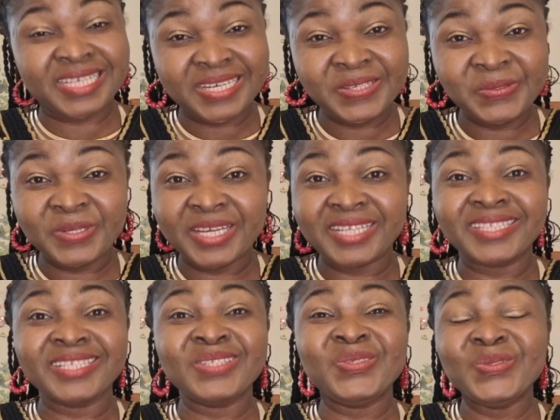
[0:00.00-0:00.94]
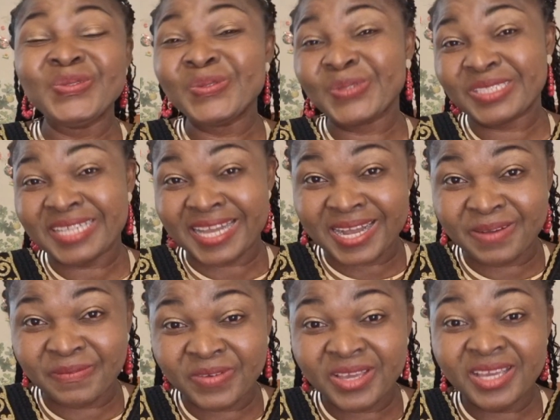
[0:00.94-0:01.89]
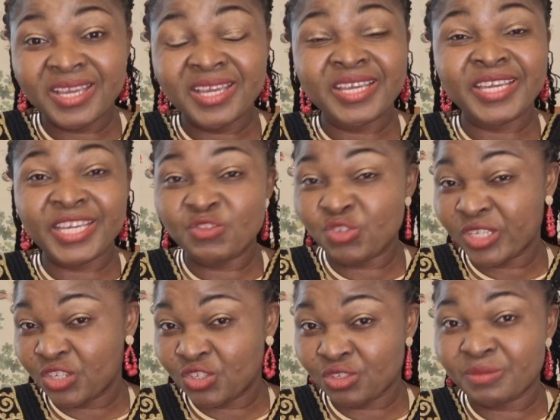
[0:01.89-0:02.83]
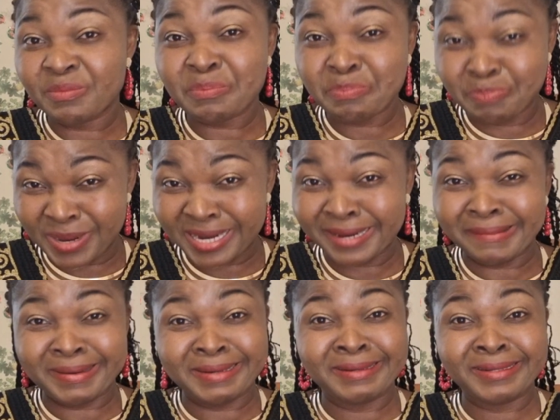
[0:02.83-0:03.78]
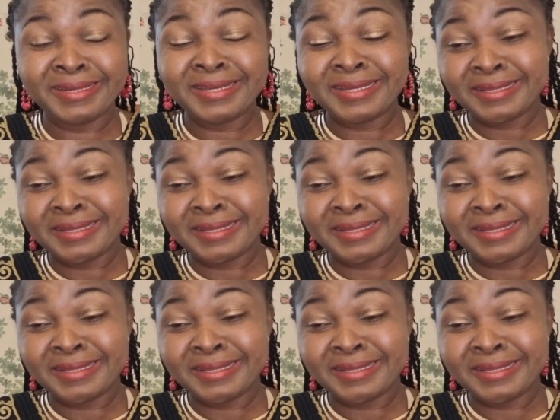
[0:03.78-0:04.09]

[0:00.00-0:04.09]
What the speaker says: tell you that they do not have education background,